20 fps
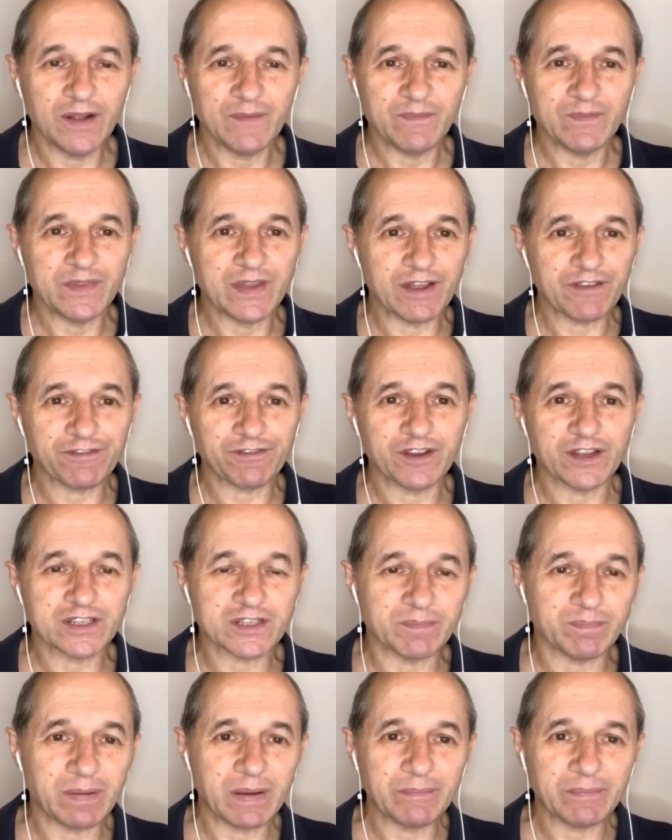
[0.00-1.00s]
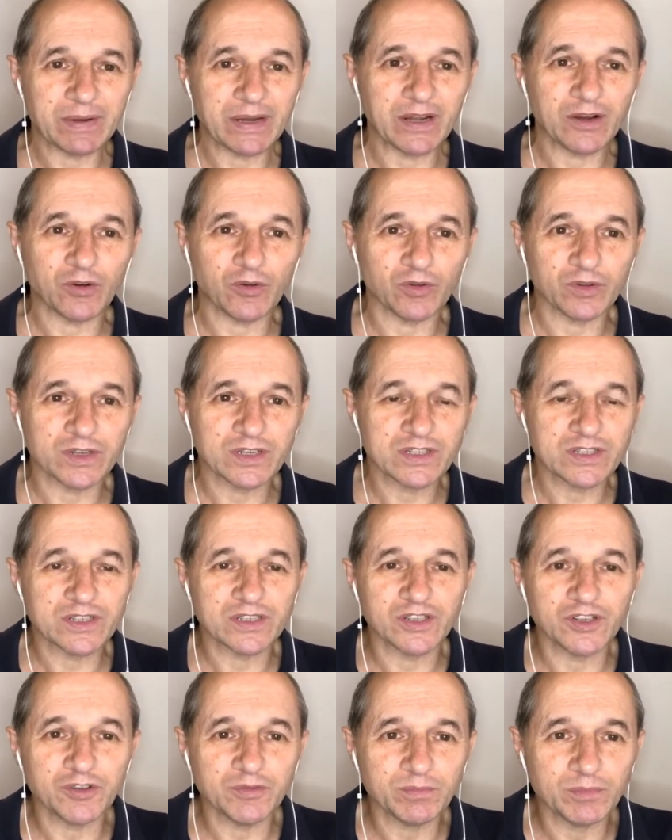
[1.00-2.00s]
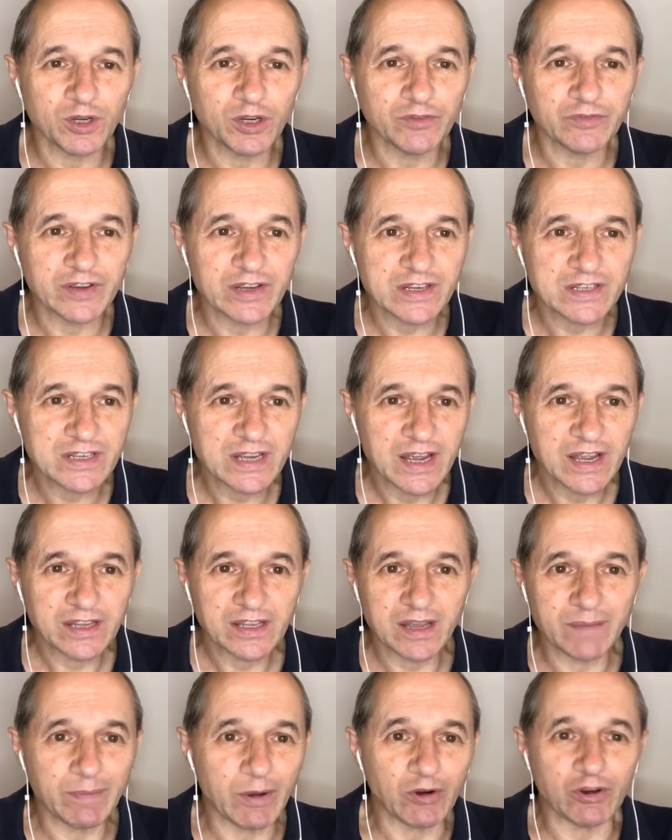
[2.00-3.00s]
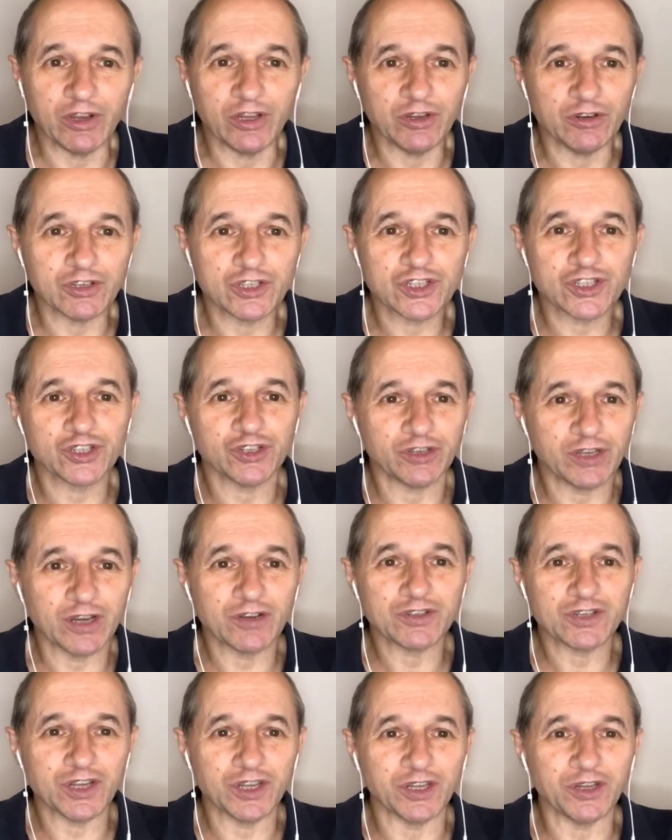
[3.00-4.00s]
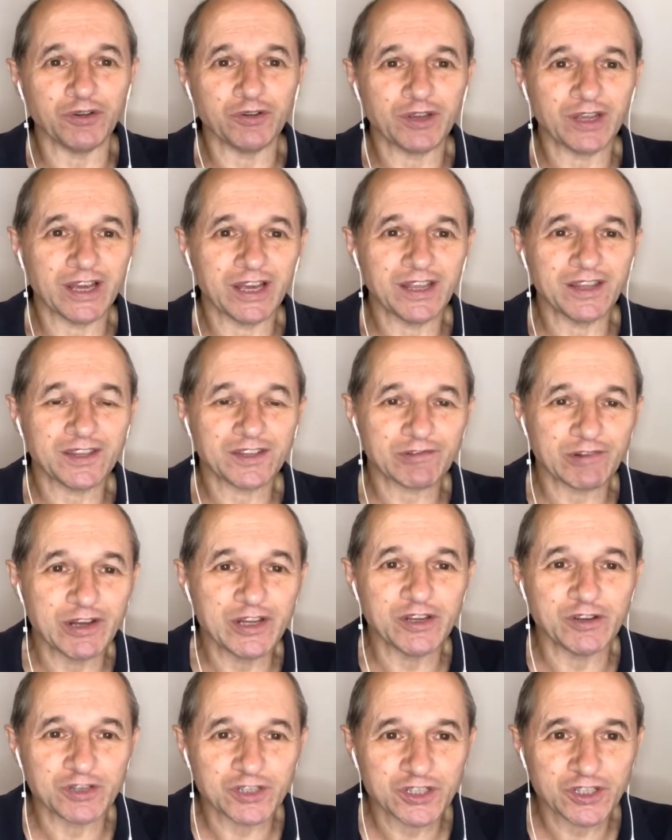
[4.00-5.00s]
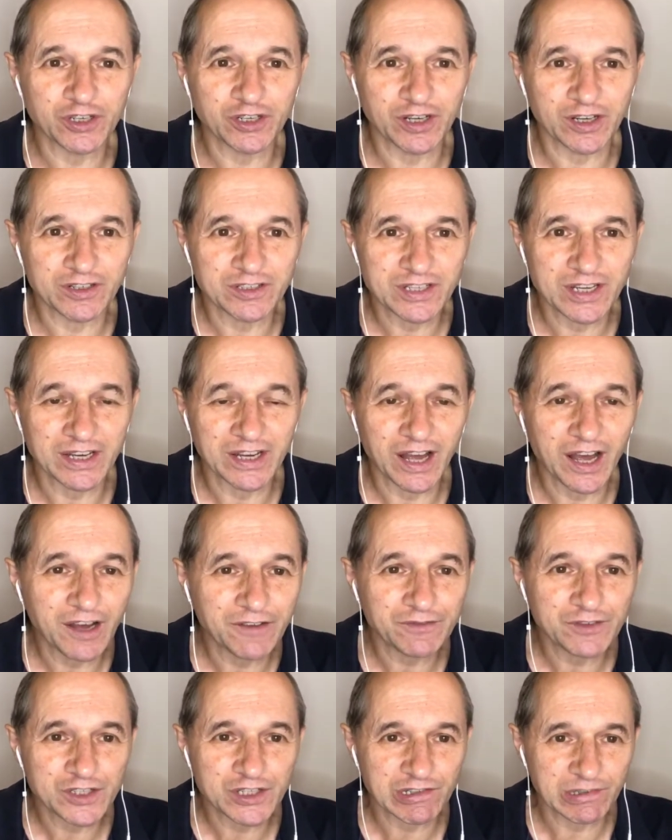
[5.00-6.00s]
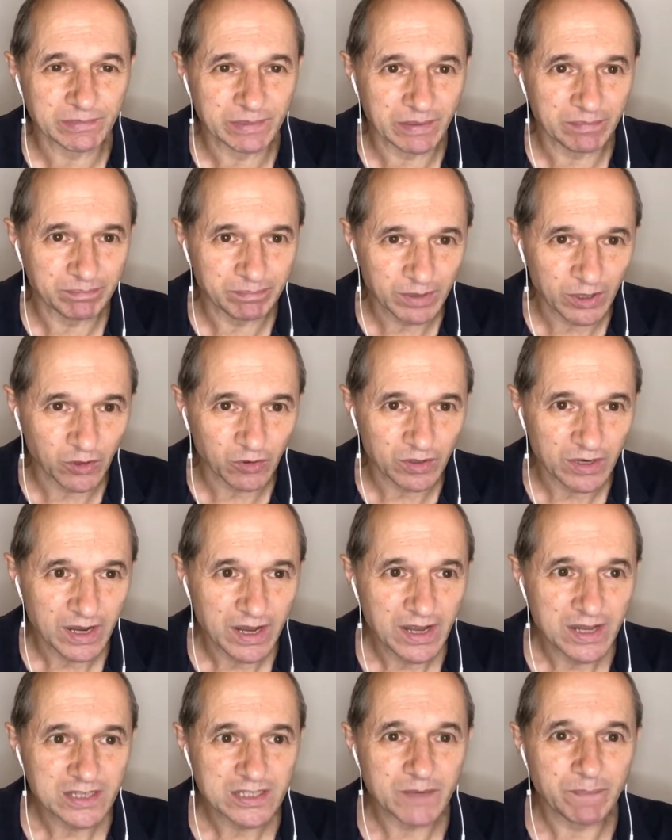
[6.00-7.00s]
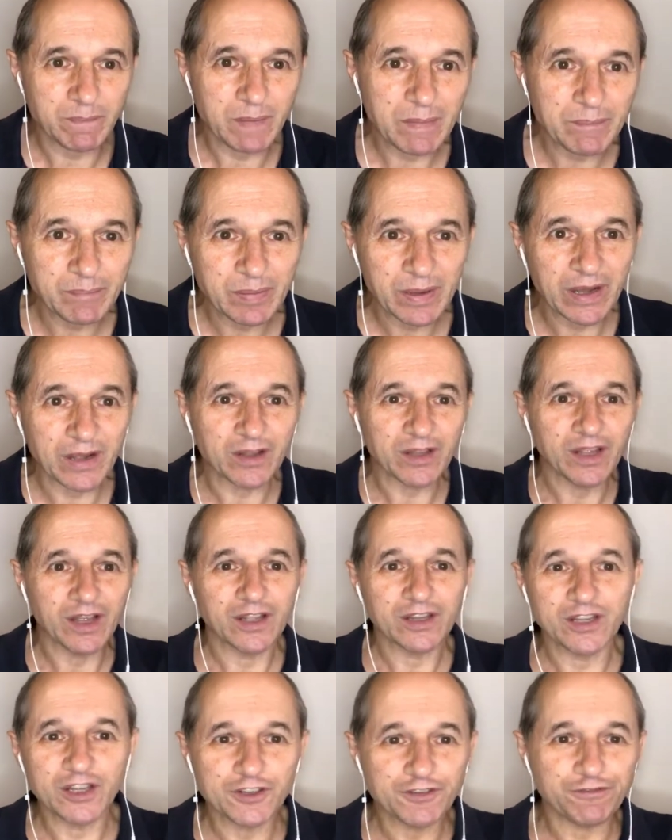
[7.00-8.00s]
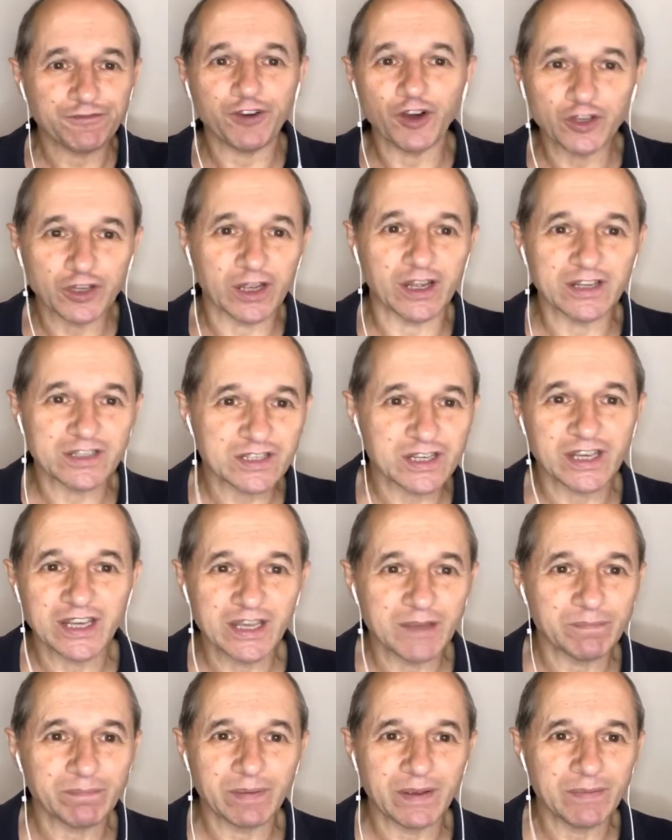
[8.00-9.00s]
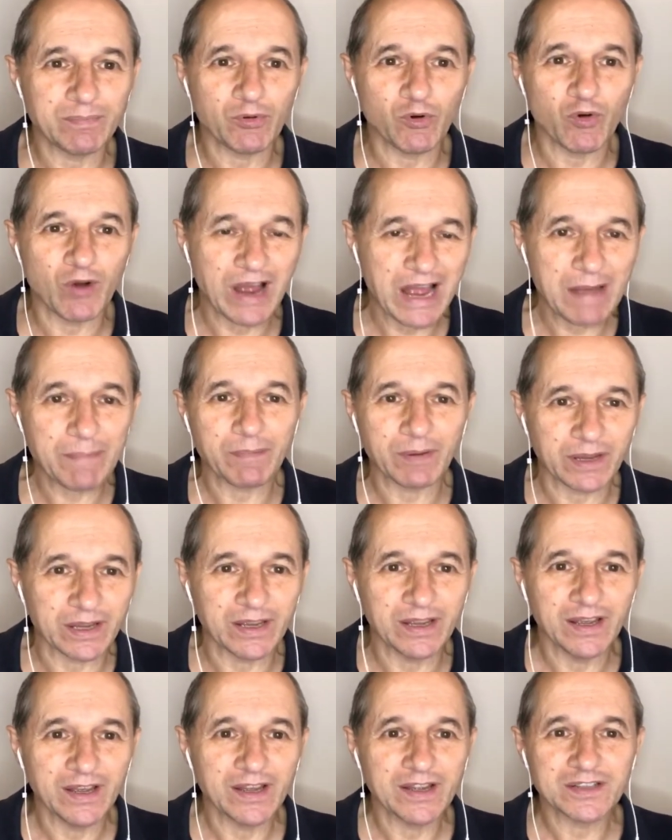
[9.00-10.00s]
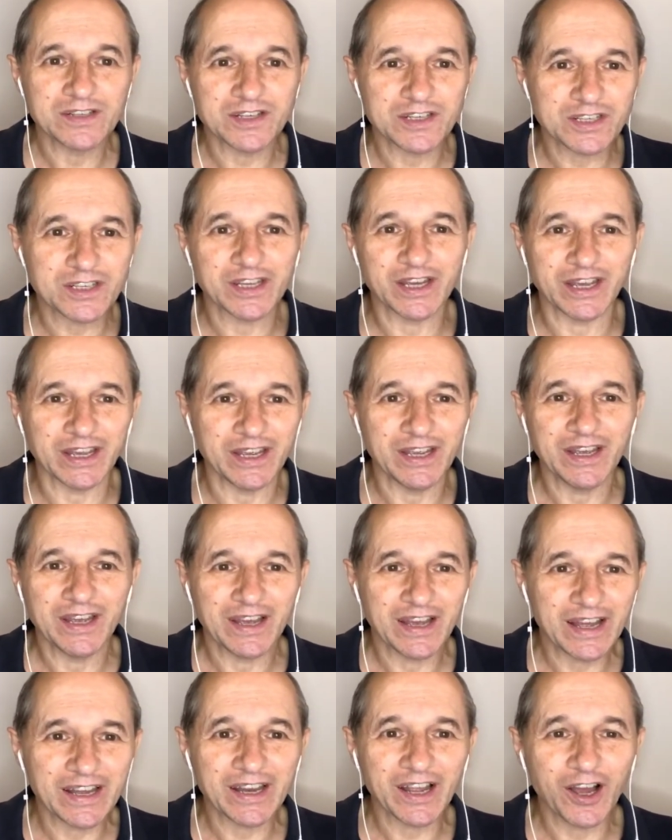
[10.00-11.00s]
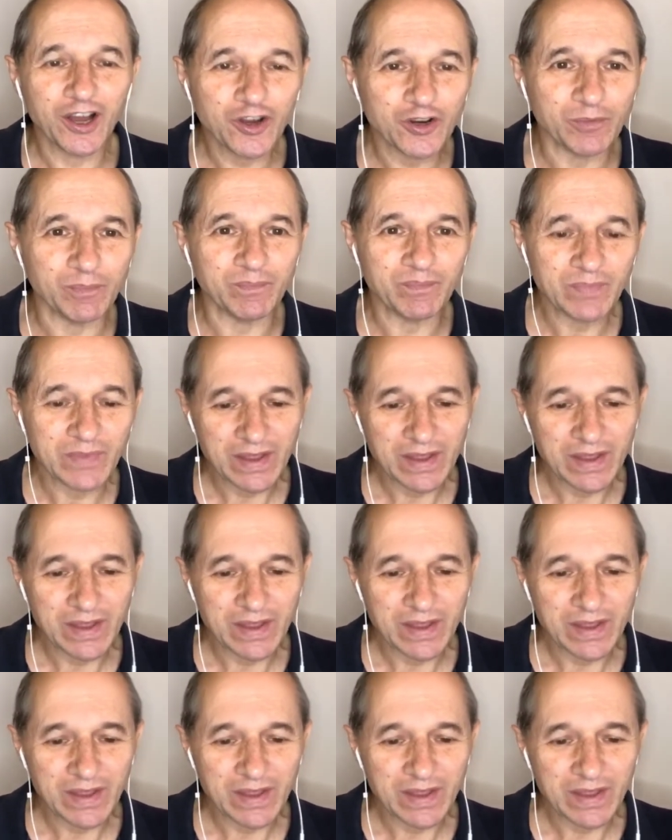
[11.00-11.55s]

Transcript: Netflix are pumping out all these new movies. They're building new studios in the UK. Three new studios in Hertfordshire are being built to pump out this fodder to keep people happy to stay at home.